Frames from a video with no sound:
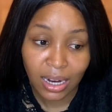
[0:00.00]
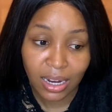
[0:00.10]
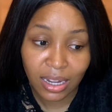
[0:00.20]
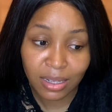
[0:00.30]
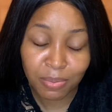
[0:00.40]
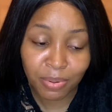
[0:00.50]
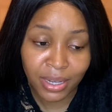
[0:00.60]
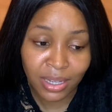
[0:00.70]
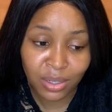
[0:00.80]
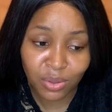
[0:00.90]
in the
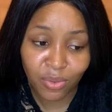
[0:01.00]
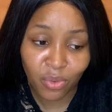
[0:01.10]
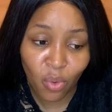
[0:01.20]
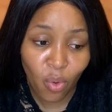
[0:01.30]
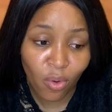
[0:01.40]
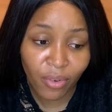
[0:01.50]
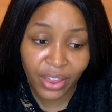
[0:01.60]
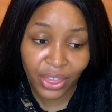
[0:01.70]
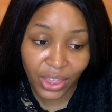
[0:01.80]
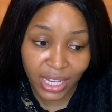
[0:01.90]
presence of
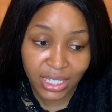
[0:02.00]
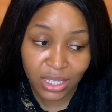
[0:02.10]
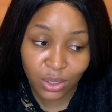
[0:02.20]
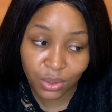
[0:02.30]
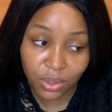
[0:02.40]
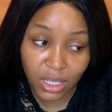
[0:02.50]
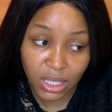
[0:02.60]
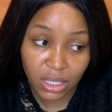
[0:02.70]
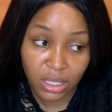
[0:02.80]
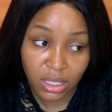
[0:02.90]
over 30
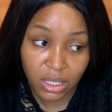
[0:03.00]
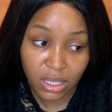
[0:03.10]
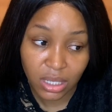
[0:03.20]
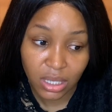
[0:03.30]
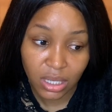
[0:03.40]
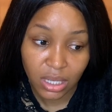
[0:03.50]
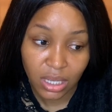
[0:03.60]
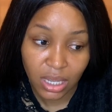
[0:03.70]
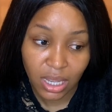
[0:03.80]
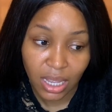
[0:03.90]
students.
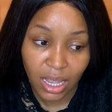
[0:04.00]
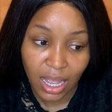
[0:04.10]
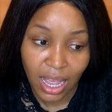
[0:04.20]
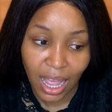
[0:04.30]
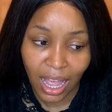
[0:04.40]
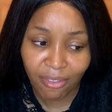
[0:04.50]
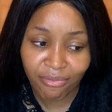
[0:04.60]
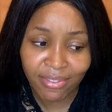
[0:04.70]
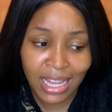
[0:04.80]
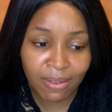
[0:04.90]
I've
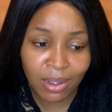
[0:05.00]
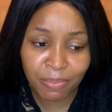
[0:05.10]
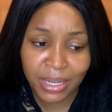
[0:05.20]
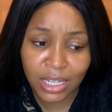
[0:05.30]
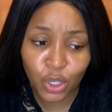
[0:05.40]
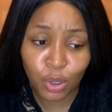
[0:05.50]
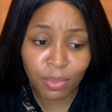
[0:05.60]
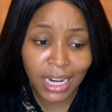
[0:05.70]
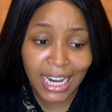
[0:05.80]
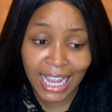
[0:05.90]
never been
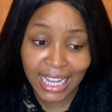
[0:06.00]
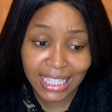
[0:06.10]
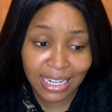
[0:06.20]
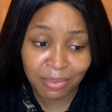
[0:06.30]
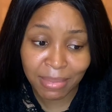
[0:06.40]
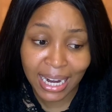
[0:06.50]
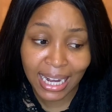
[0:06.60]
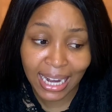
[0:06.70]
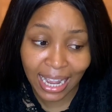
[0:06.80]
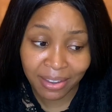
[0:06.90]
humiliated in my
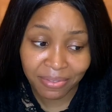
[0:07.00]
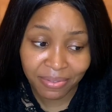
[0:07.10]
life.